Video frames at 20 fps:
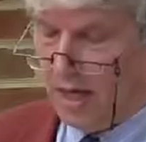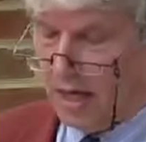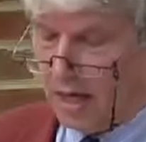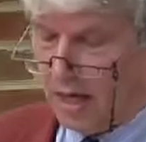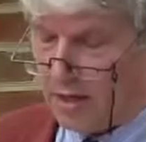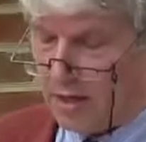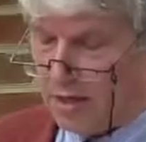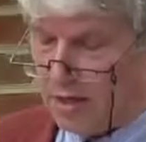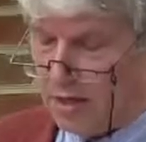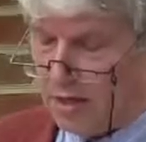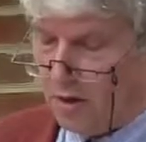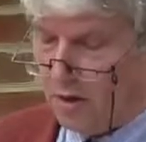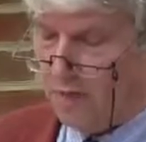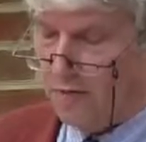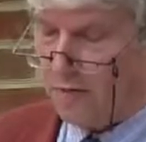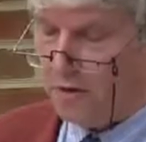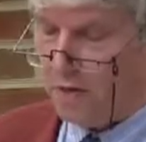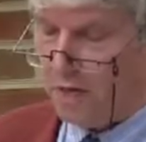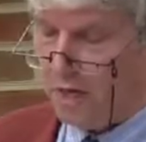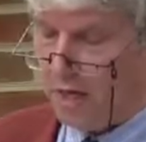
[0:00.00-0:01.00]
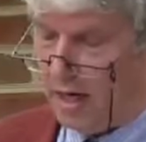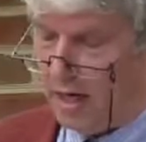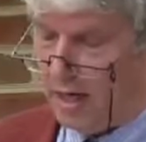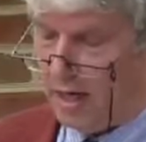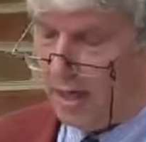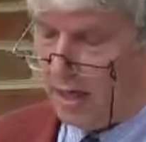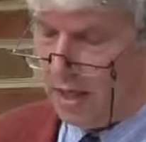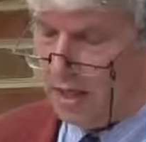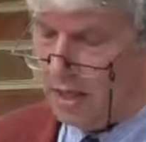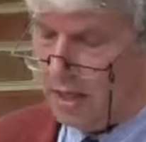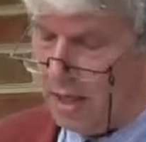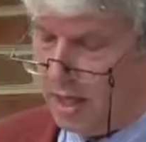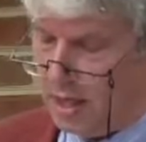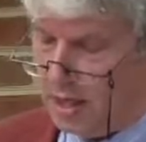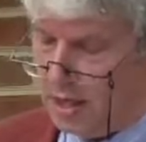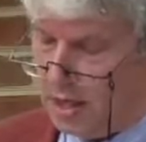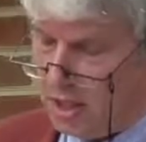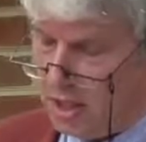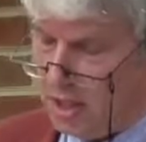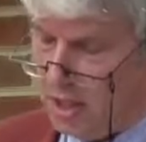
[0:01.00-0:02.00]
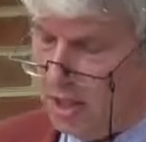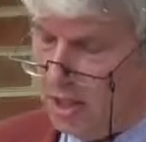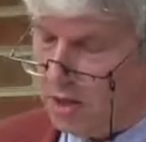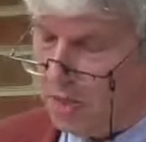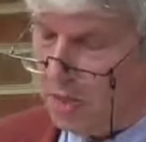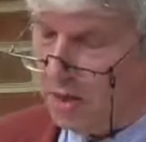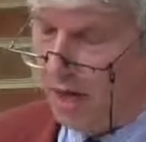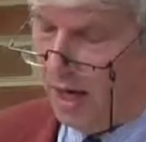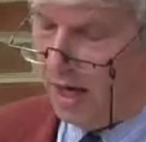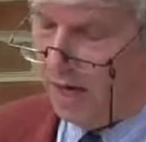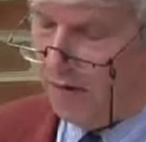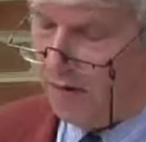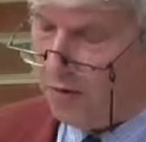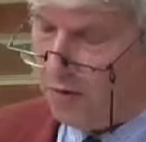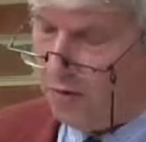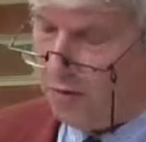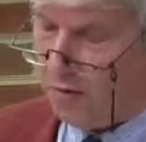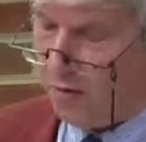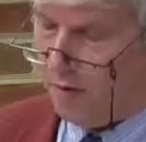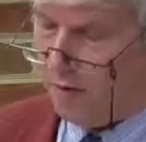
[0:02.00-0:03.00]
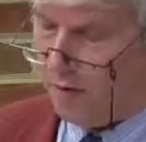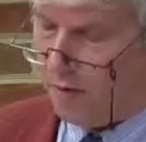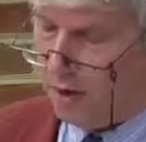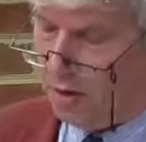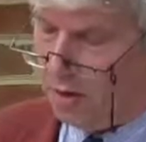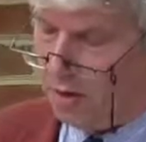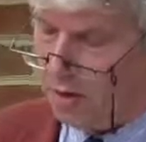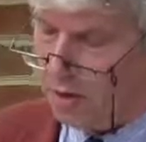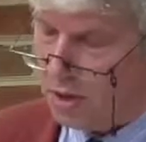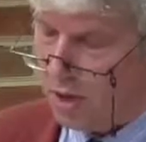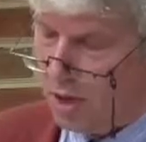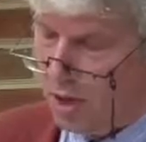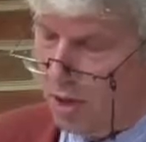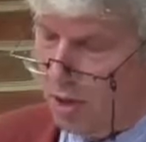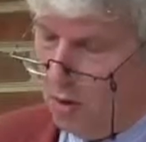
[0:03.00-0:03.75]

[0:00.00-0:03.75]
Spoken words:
can soften the ideas and change the behavior of those